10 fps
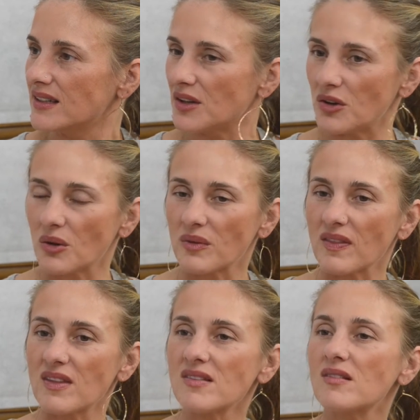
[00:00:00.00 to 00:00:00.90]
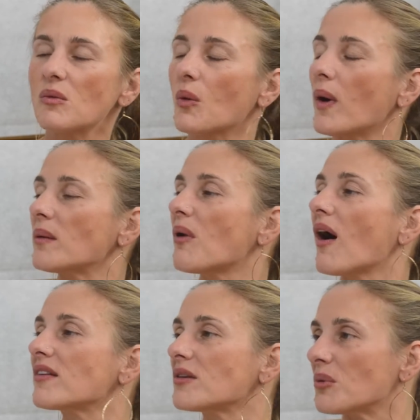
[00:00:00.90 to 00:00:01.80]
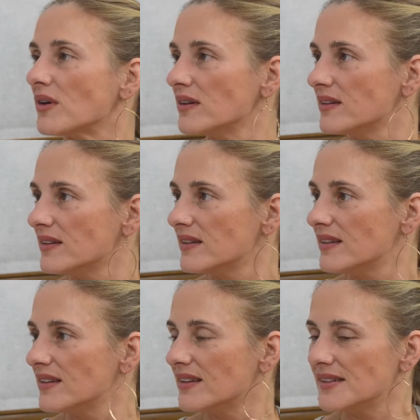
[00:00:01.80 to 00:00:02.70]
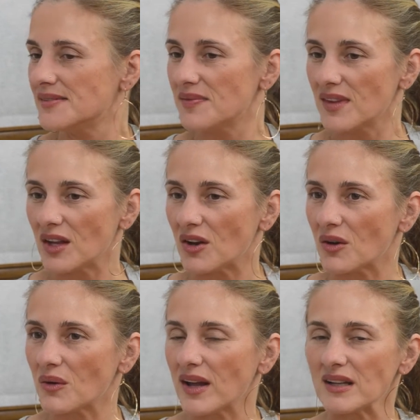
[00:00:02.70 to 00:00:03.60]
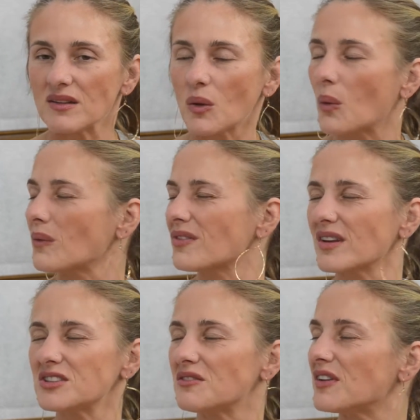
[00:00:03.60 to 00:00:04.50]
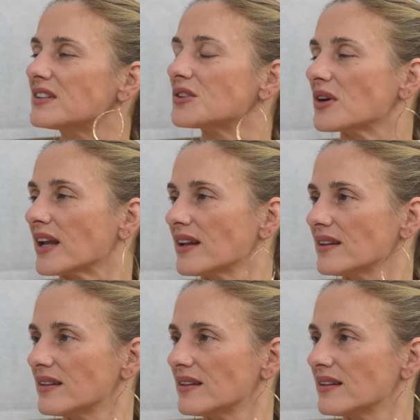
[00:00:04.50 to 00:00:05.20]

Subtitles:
you know, that this is quite possible. You know, and it's such a victory.